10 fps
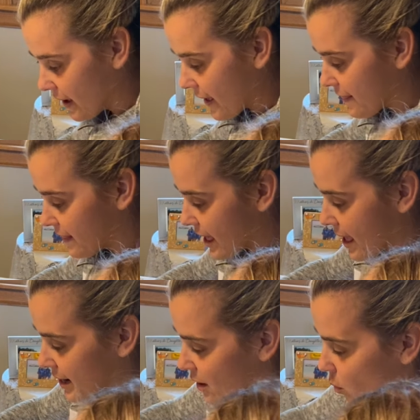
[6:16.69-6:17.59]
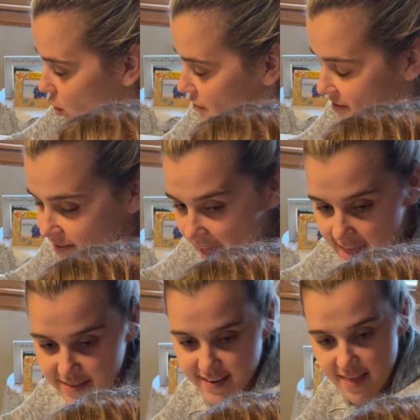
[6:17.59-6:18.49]
And then we'll
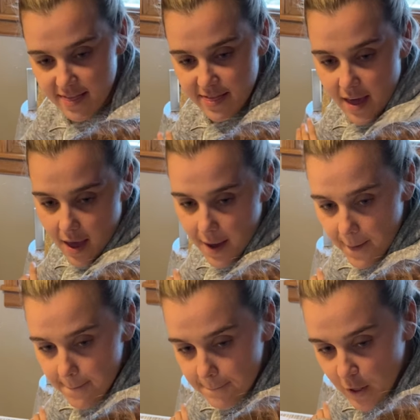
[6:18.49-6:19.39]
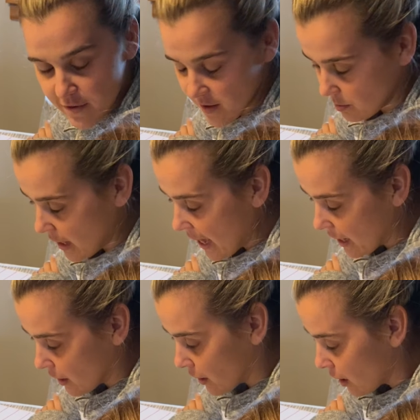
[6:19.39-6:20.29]
set the
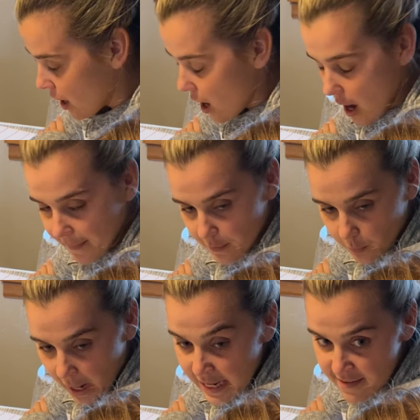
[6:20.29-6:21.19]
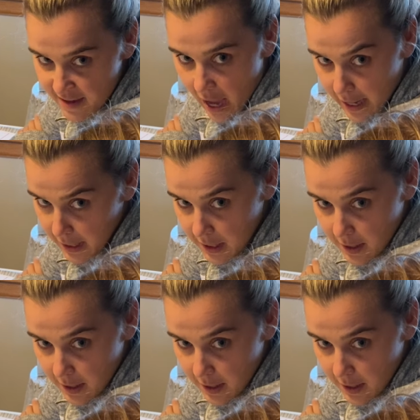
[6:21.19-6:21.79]
multiplier on the right side,